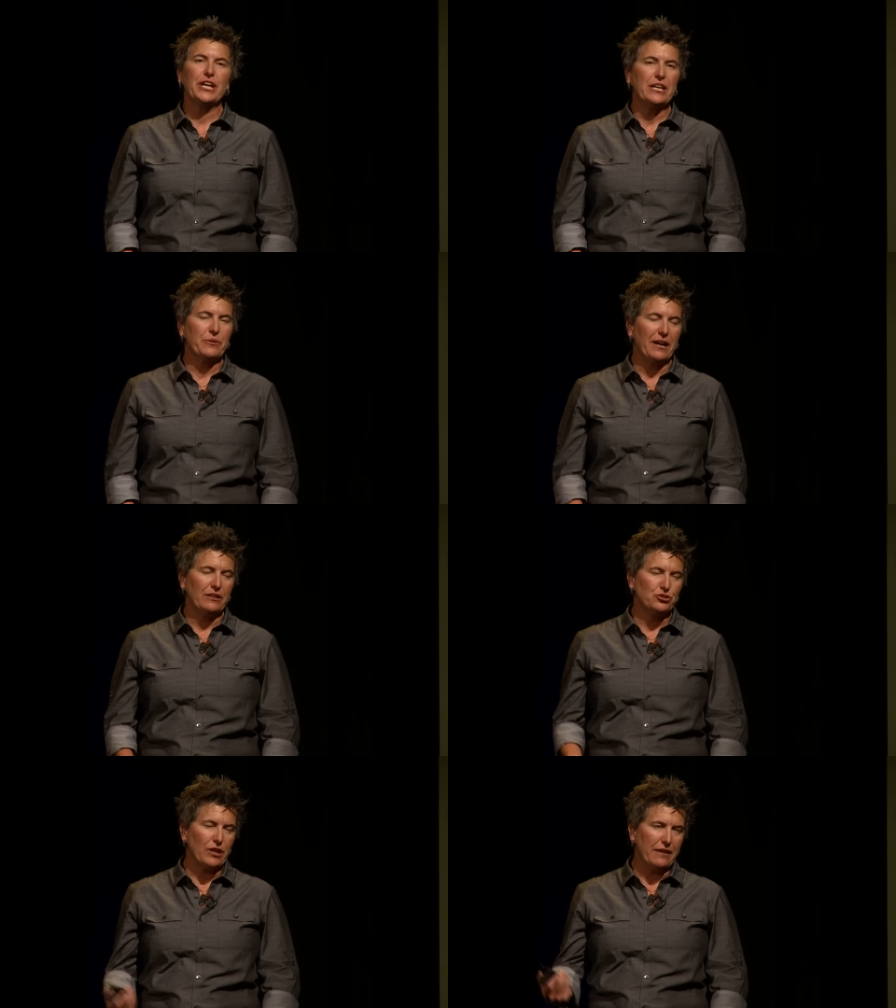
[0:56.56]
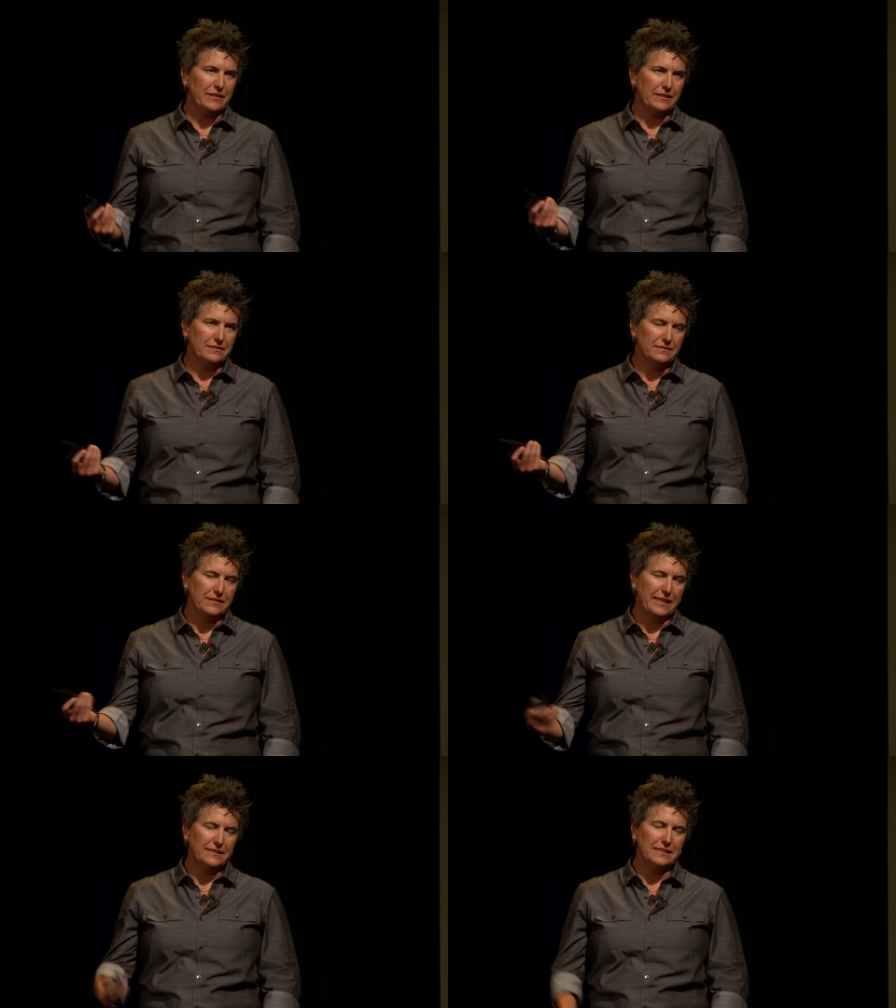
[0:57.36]
January, I was
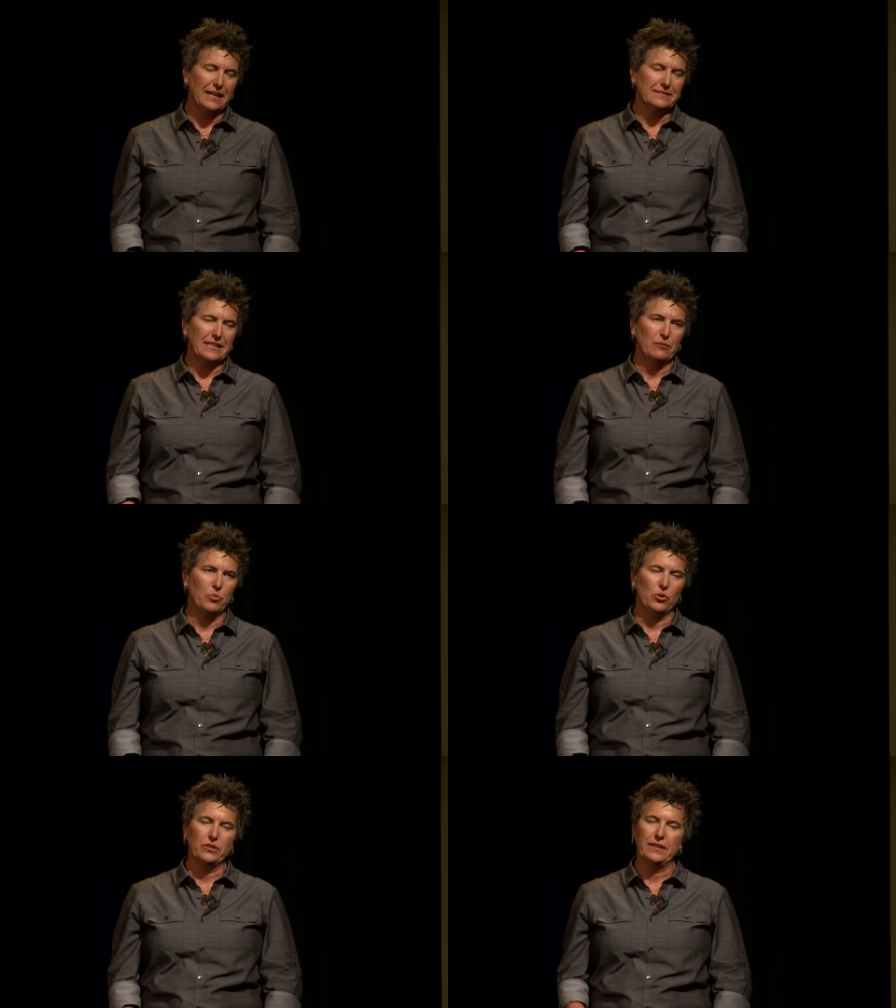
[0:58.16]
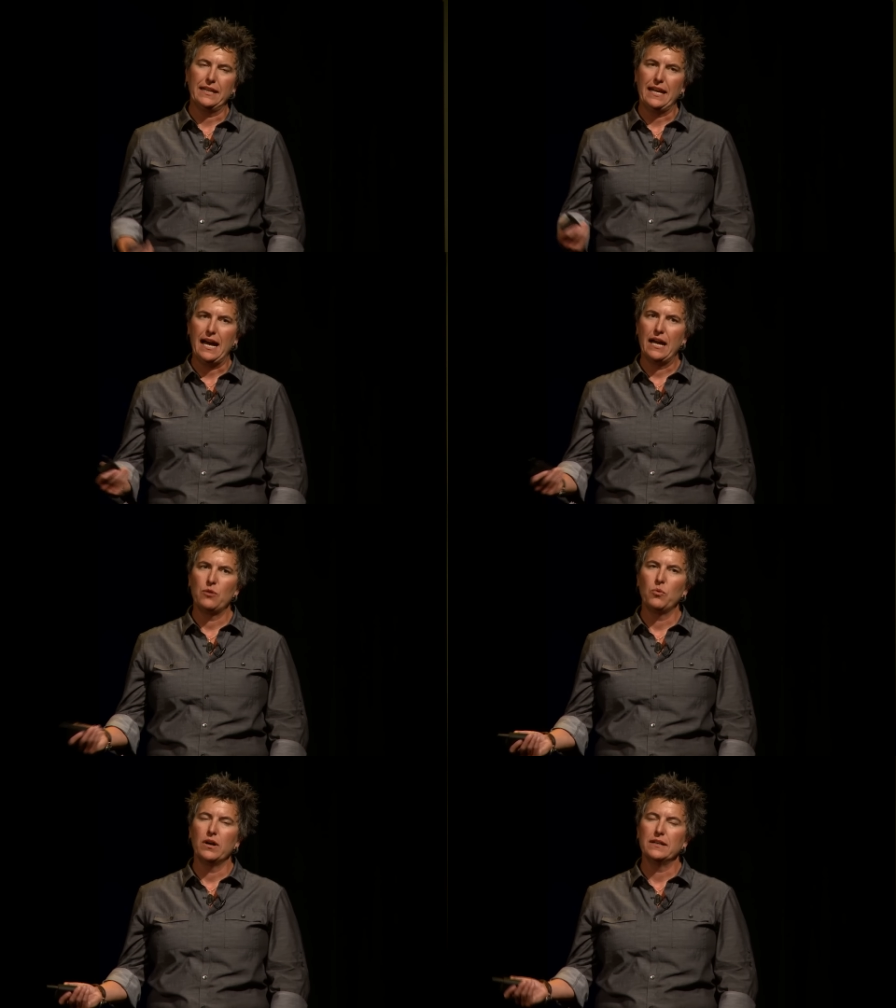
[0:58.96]
driving into downtown Boulder, and I
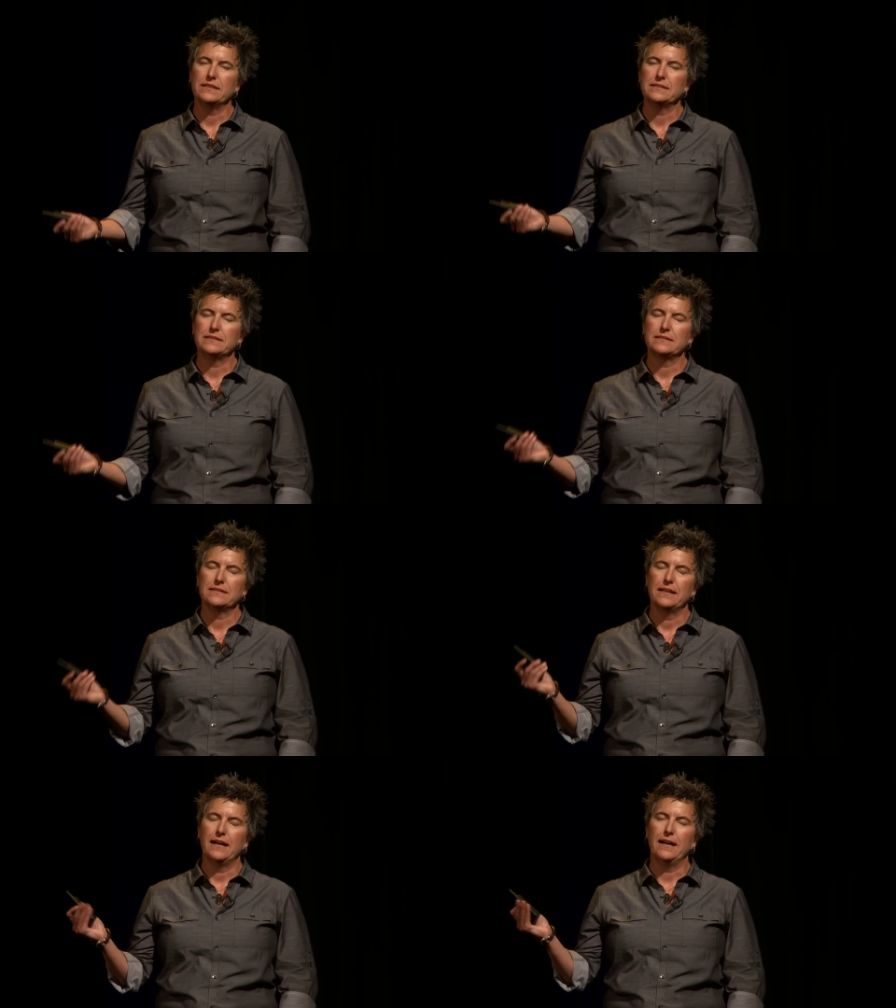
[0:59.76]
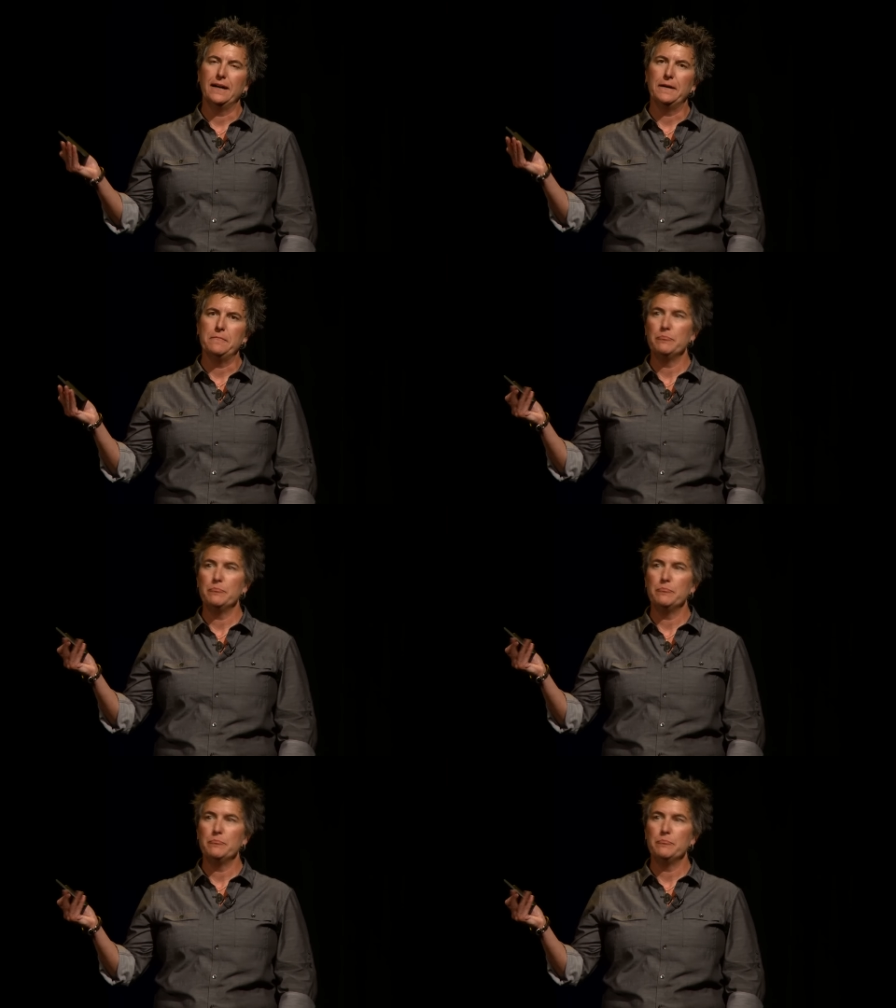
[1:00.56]
was uh,